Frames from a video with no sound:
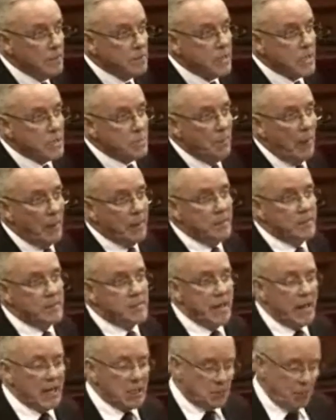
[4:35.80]
Tasmanian
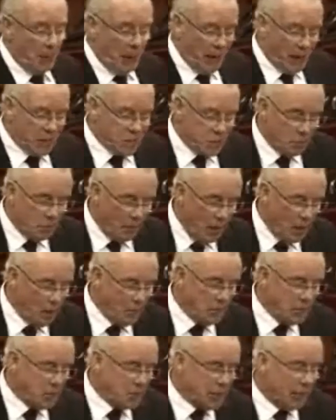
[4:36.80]
taxpayers who
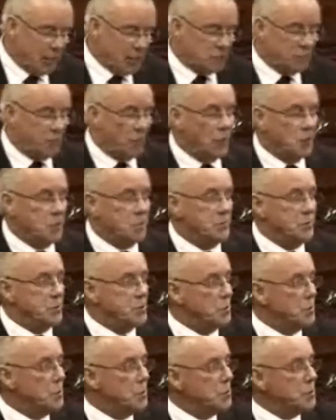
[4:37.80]
own the state's forest
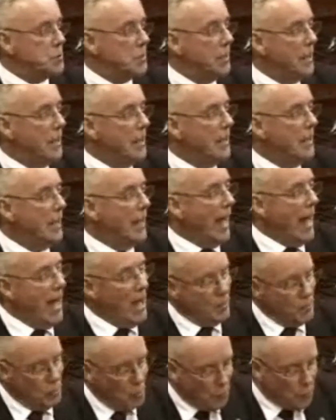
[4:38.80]
resource
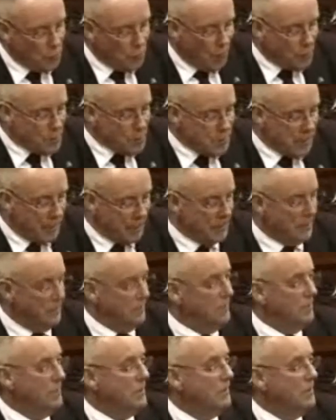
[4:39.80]
are not
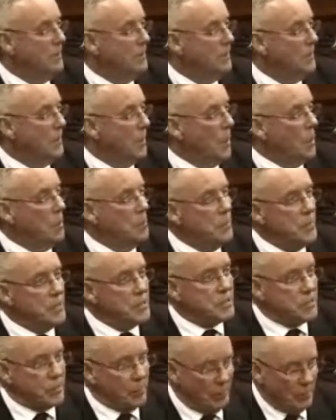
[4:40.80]
represented on the
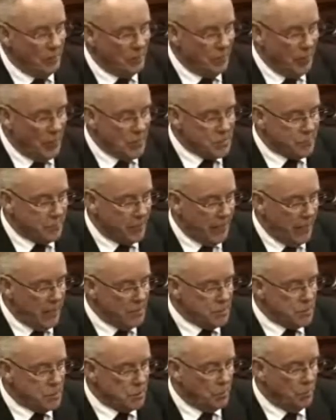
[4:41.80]
Ministerial Advisory
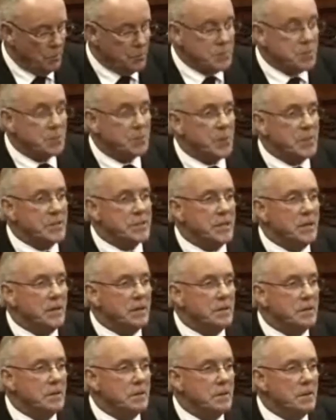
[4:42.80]
Council, Mr.
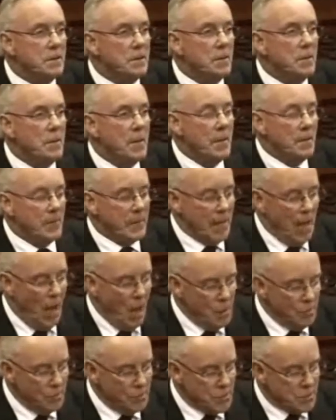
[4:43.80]
President. The
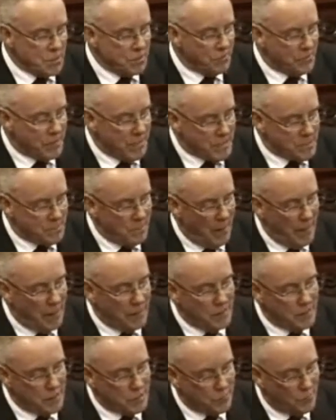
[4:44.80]
owners of
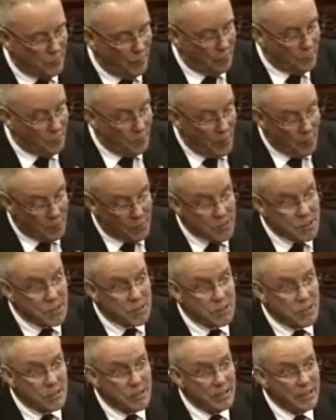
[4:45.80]
Tasmania's
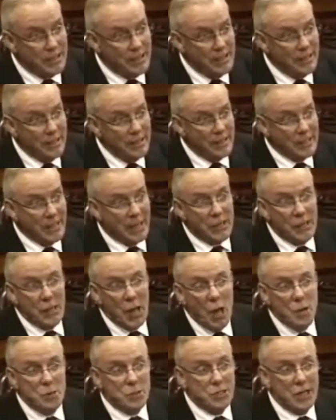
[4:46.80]
forests get
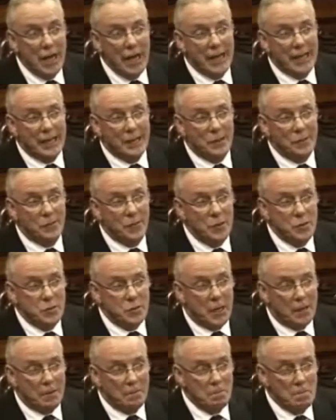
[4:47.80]
no say in the
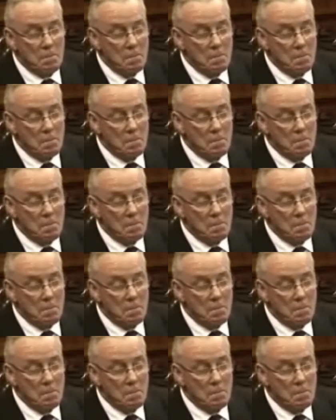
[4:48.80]
future.